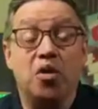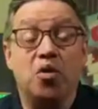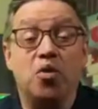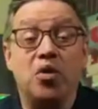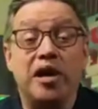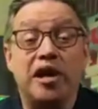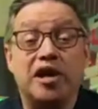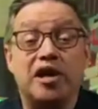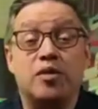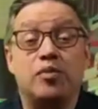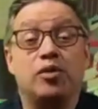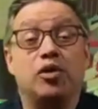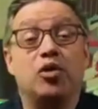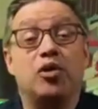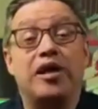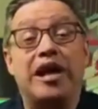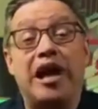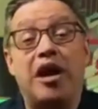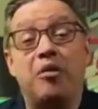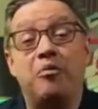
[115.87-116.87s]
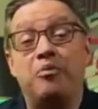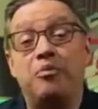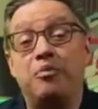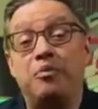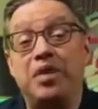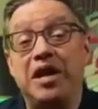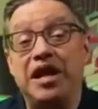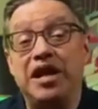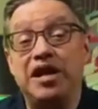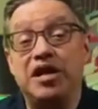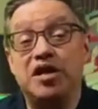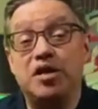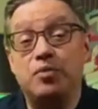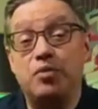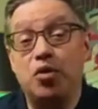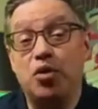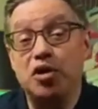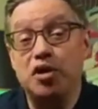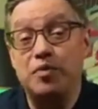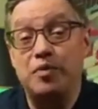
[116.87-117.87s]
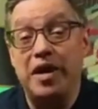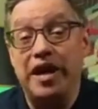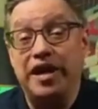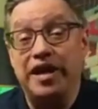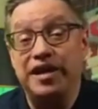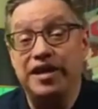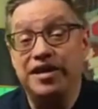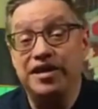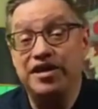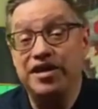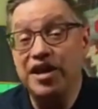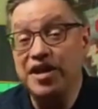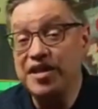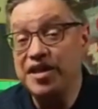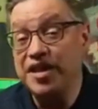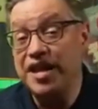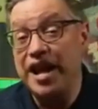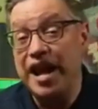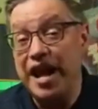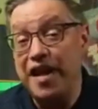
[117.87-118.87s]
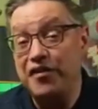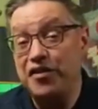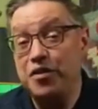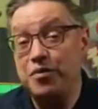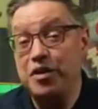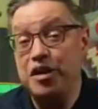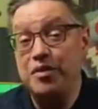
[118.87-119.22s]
we explored how beating sports betting doesn't have to be